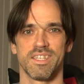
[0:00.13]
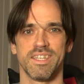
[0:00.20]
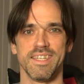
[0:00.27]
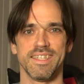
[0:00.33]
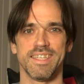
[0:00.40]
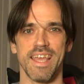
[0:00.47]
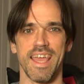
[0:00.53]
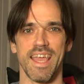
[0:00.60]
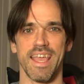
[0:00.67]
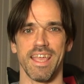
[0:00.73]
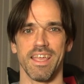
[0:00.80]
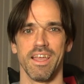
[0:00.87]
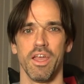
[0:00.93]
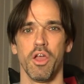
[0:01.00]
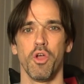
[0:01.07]

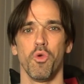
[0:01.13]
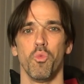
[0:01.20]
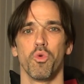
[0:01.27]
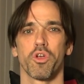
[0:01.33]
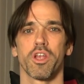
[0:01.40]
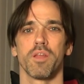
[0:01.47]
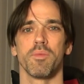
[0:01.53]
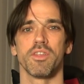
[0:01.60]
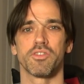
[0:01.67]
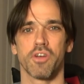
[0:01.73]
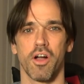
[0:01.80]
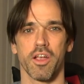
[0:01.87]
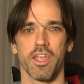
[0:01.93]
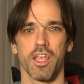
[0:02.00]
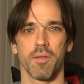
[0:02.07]
Today, we're going to be
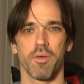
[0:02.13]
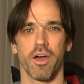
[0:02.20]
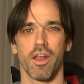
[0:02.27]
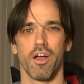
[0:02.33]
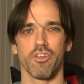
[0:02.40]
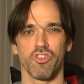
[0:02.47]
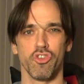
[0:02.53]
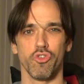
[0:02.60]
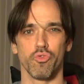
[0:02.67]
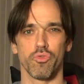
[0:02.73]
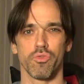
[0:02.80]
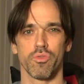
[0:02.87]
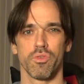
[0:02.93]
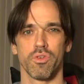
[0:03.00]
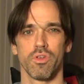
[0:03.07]
talking about how
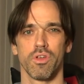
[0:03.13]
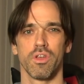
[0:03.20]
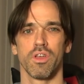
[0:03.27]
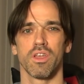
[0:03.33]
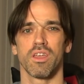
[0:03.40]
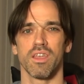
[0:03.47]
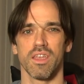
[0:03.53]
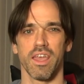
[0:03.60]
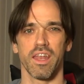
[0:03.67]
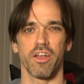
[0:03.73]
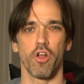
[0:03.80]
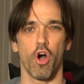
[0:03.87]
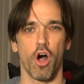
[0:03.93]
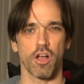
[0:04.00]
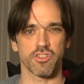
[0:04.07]
you can get
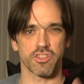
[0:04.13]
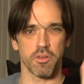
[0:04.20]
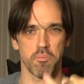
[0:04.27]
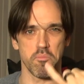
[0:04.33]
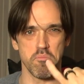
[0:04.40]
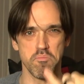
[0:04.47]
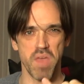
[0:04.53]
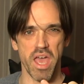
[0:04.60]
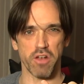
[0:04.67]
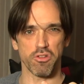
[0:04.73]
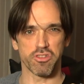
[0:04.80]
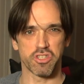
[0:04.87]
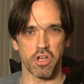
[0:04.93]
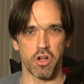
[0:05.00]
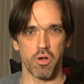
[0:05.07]
an awesome metal
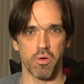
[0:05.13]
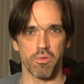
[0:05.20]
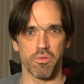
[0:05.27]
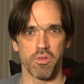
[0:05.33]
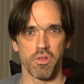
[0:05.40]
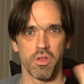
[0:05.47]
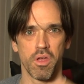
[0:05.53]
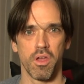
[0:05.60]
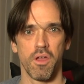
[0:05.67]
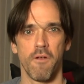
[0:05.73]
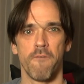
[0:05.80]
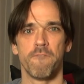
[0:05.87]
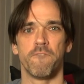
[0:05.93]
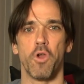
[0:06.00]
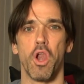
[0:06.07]
tone
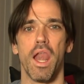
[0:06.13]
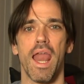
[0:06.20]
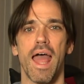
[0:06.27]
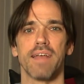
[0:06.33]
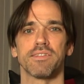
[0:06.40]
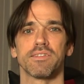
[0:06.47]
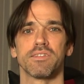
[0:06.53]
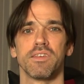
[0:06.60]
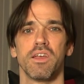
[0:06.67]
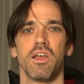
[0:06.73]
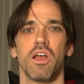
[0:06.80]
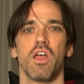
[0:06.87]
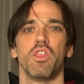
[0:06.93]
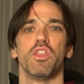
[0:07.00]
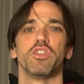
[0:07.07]
for less
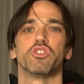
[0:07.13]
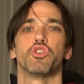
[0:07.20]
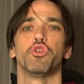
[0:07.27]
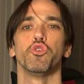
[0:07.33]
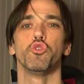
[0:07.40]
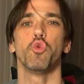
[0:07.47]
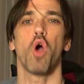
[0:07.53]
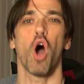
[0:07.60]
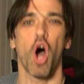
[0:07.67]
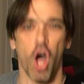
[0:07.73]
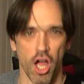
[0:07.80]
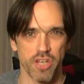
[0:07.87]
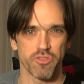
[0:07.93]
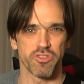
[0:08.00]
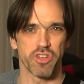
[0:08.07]
than
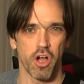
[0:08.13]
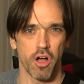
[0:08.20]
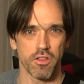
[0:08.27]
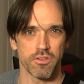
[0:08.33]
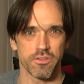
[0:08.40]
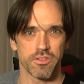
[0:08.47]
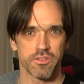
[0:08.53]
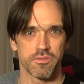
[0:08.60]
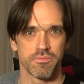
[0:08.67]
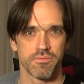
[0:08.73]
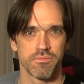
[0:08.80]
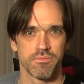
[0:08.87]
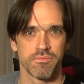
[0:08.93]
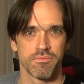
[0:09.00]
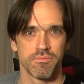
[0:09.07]
$200.
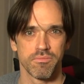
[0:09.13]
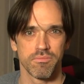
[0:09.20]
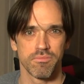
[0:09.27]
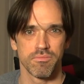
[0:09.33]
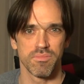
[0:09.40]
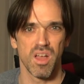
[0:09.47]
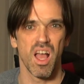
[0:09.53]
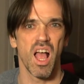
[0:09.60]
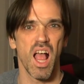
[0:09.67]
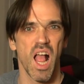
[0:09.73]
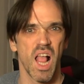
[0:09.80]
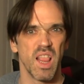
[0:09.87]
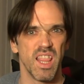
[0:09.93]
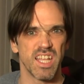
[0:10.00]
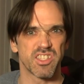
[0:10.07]

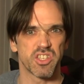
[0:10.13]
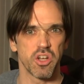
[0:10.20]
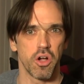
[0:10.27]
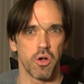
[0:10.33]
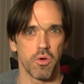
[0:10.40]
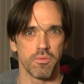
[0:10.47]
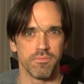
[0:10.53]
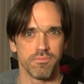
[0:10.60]
Let's go.